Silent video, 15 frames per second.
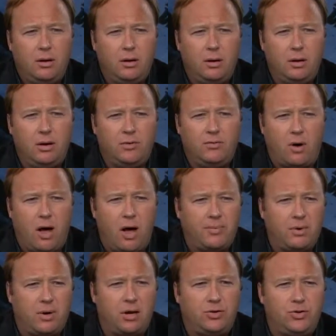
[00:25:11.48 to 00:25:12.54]
and he
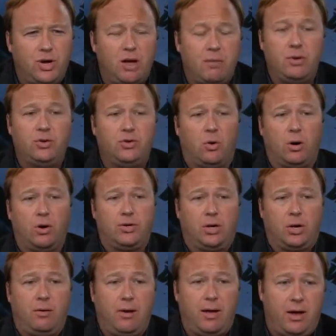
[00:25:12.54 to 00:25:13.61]
dropped. Okay, Jim in Georgia,
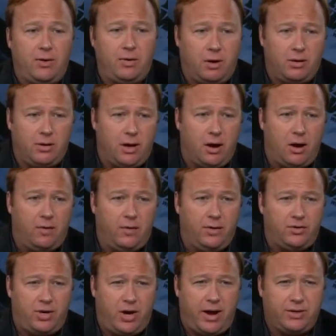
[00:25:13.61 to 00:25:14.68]
go ahead. You're on the air, and
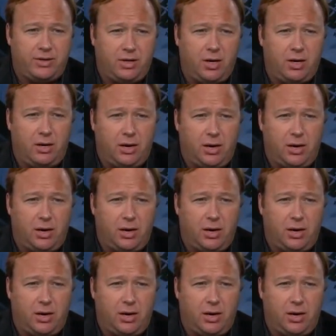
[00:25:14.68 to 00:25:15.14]
then Chance in